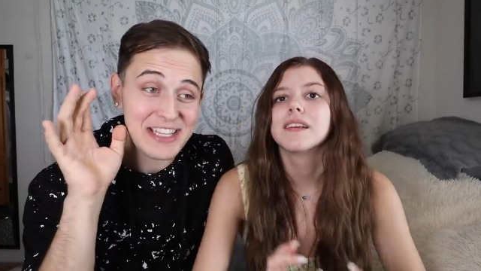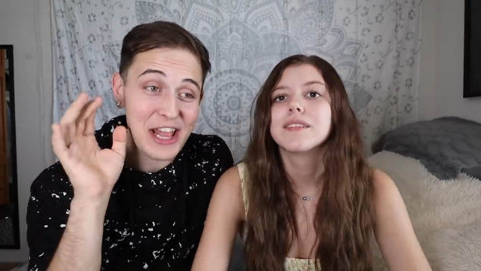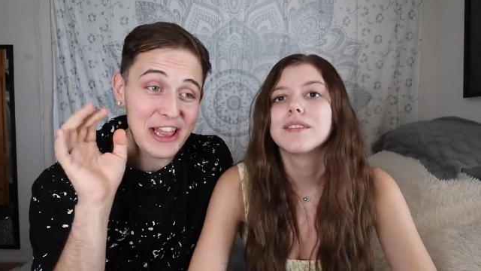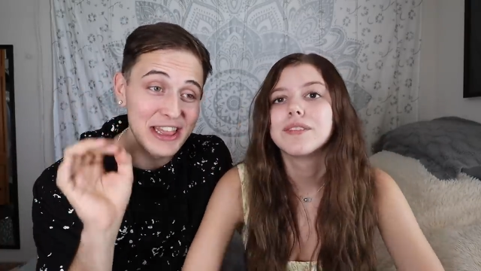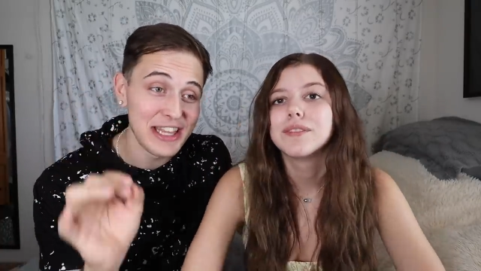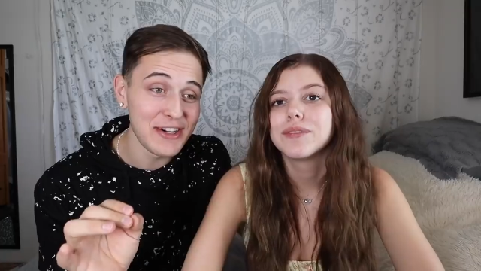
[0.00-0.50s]
Speaker 1: is
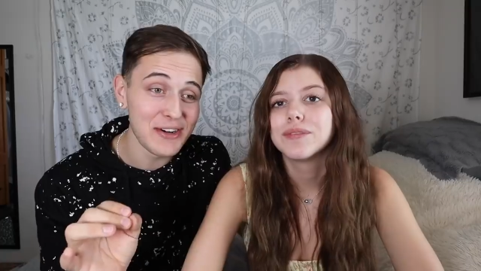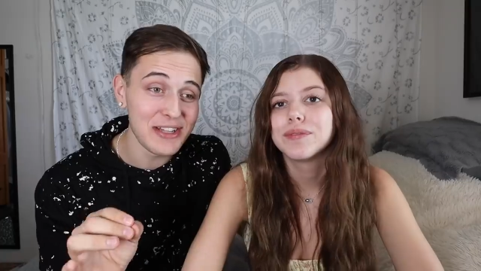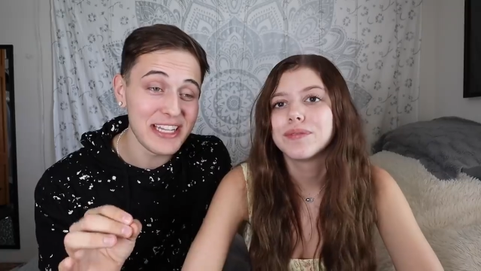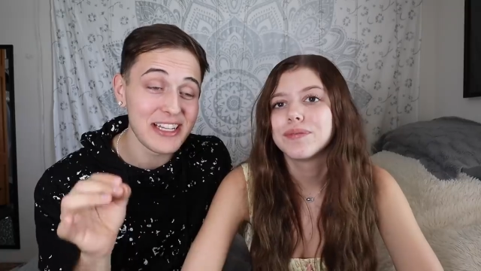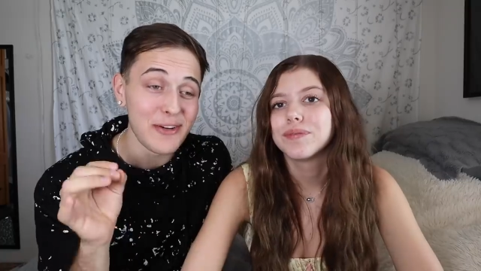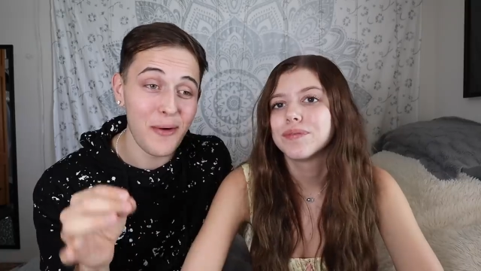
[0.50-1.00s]

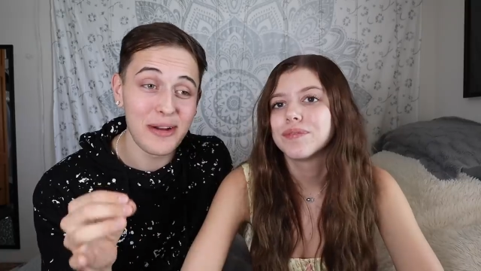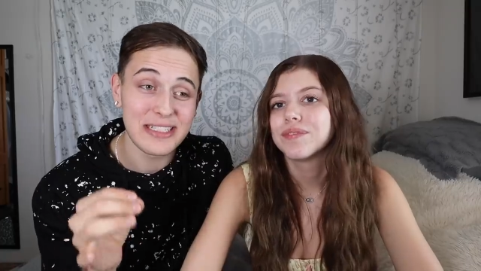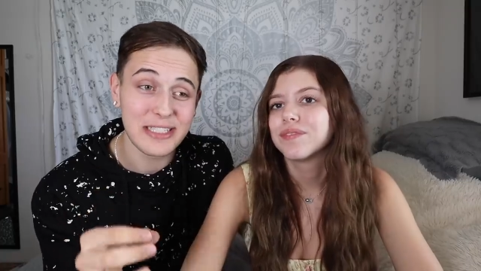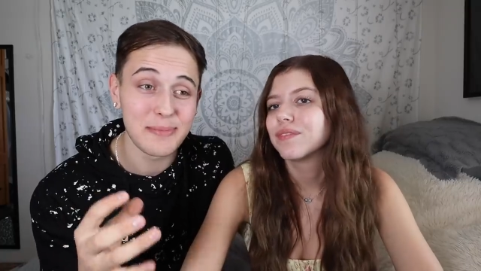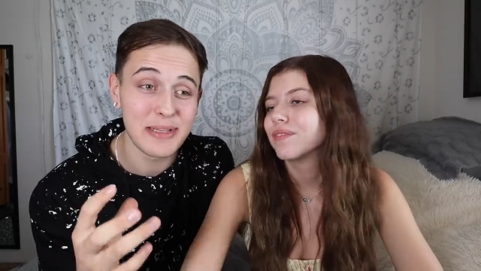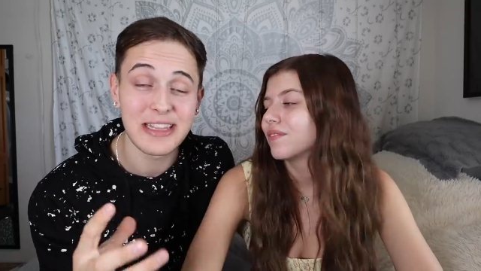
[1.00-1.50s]
literally
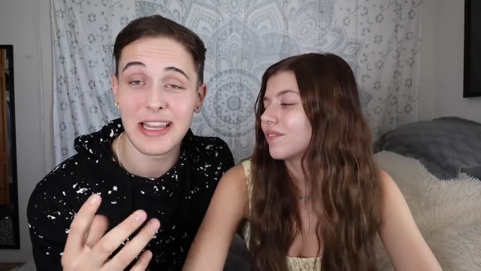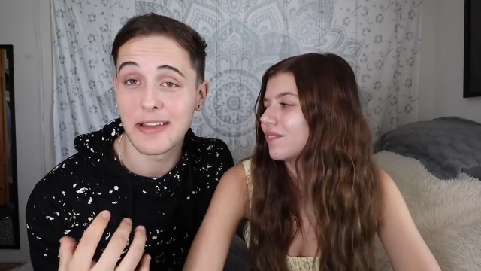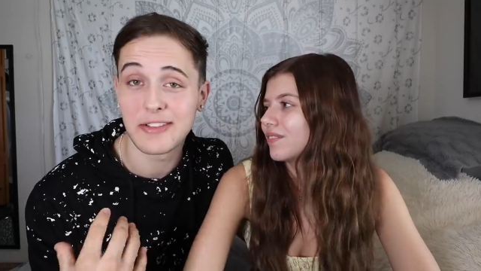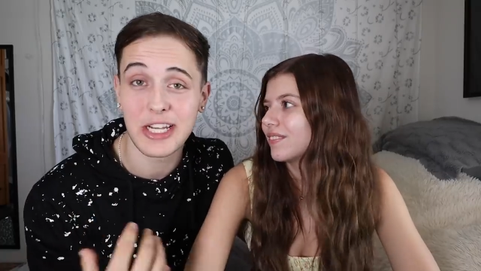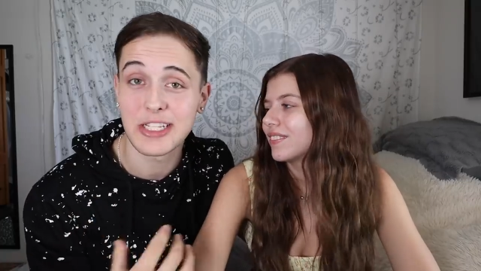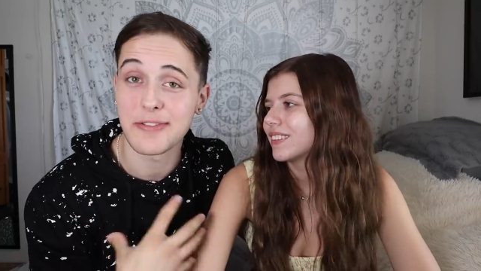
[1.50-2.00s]
going to be
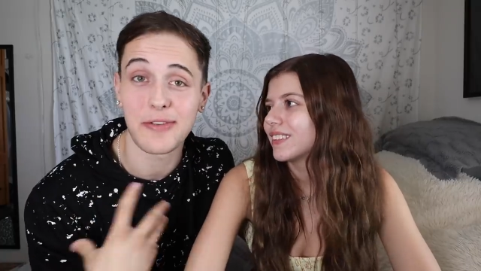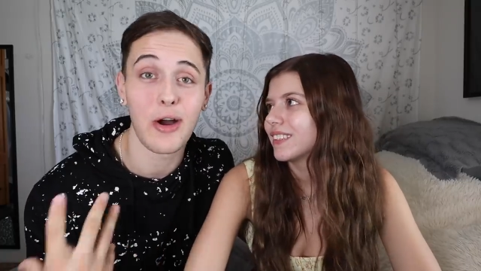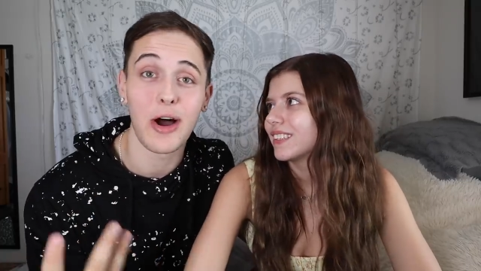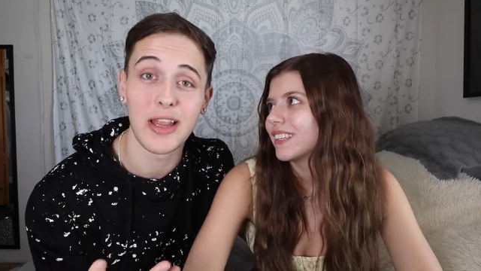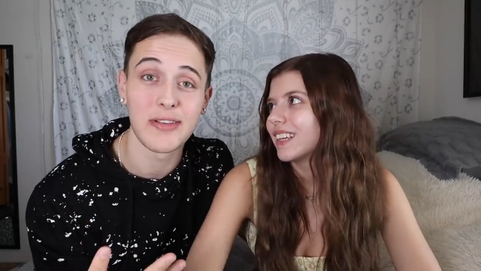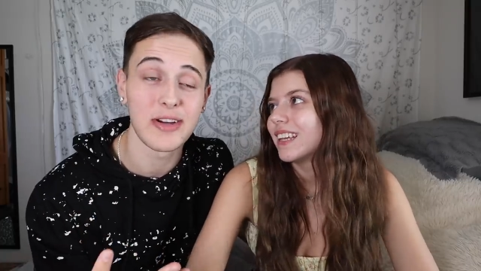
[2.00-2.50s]
life-changing
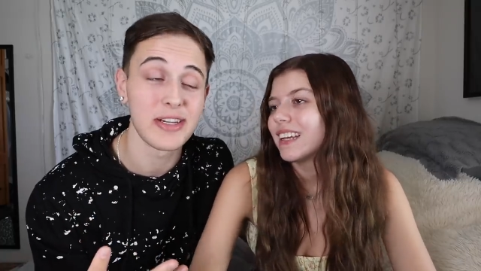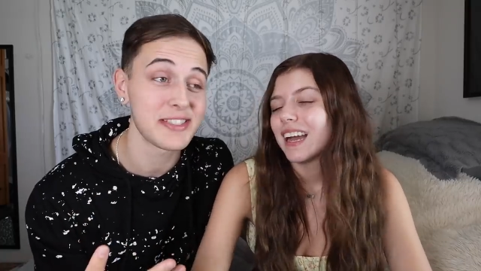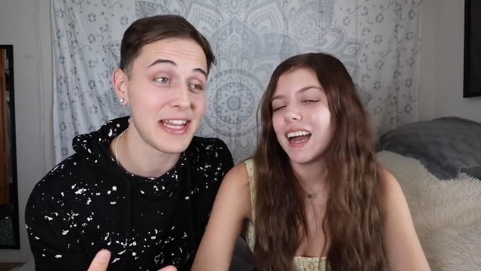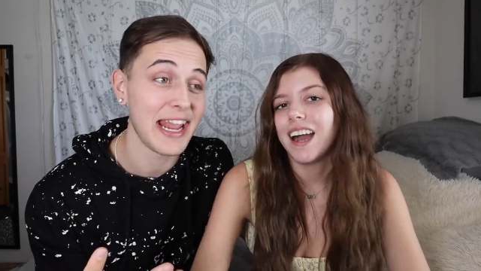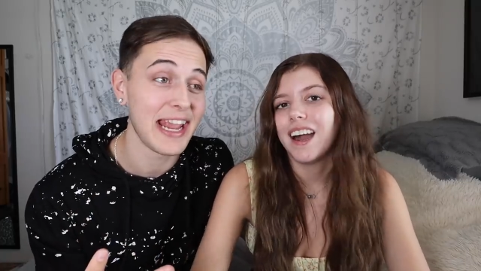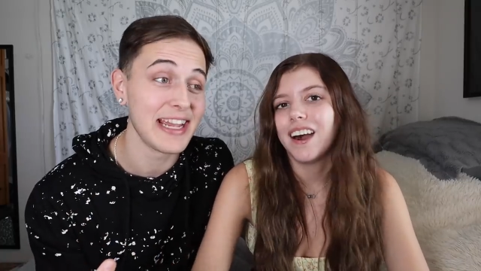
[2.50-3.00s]
for all of
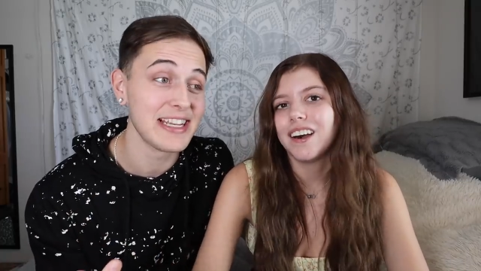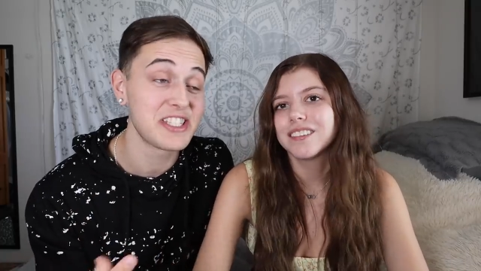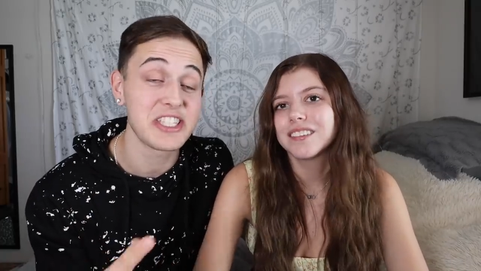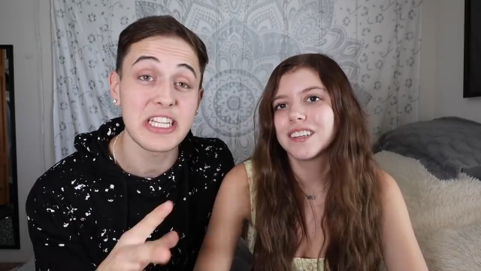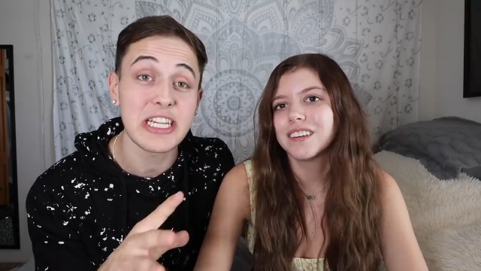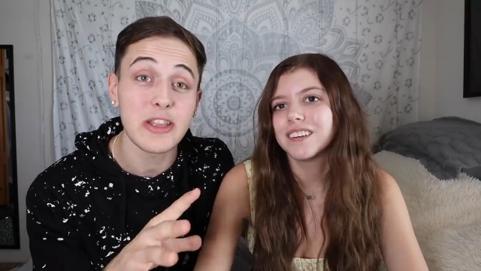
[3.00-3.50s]
us,
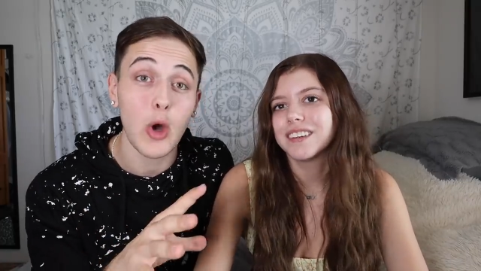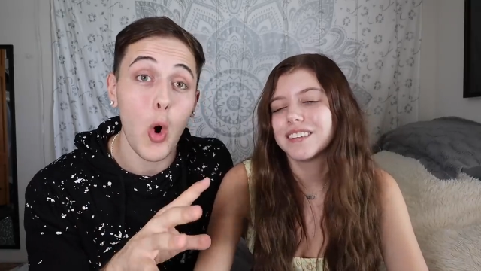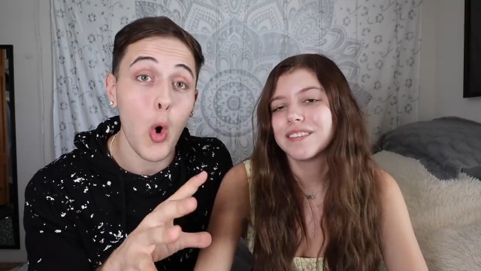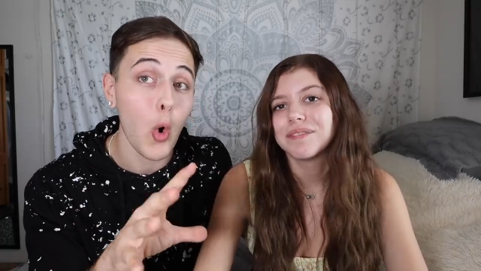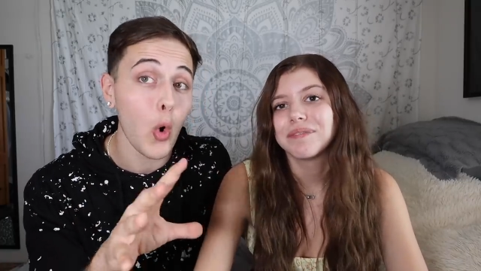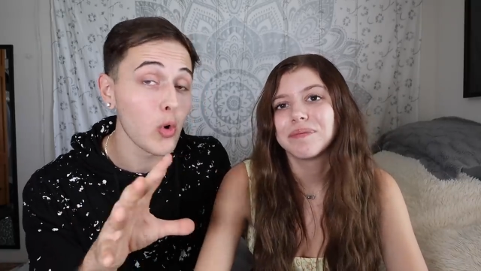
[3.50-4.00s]
and seeing
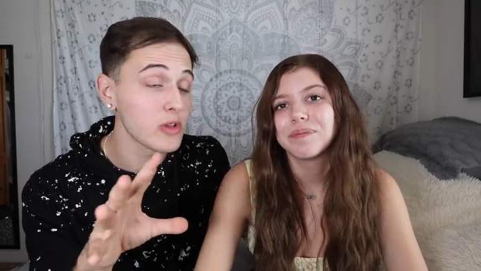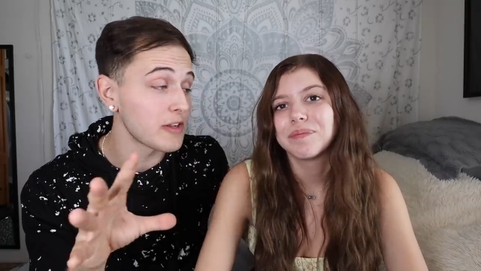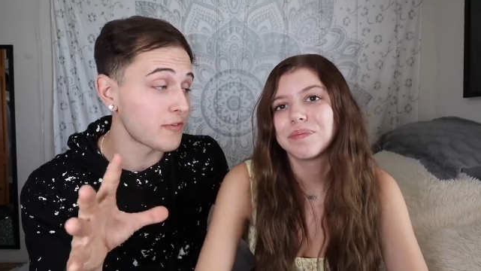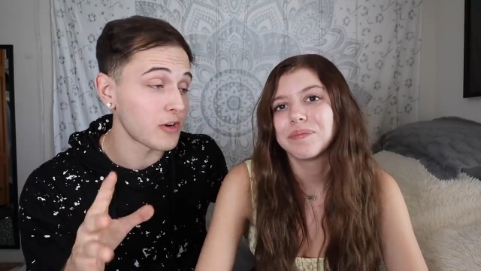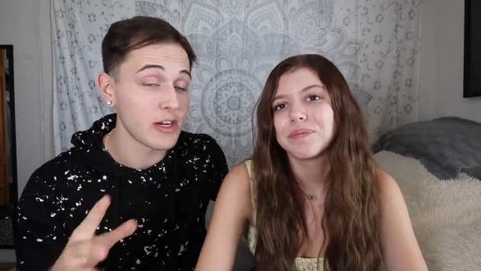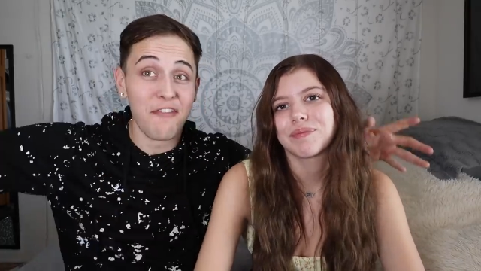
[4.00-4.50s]
the whole
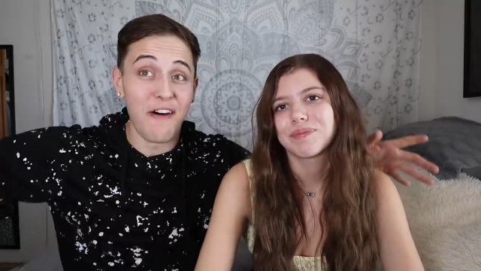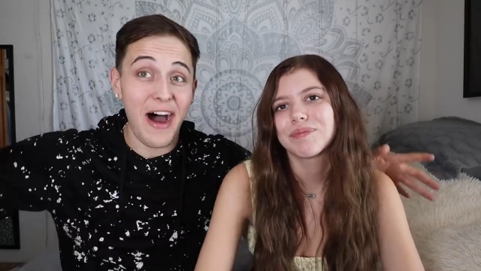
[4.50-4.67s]
different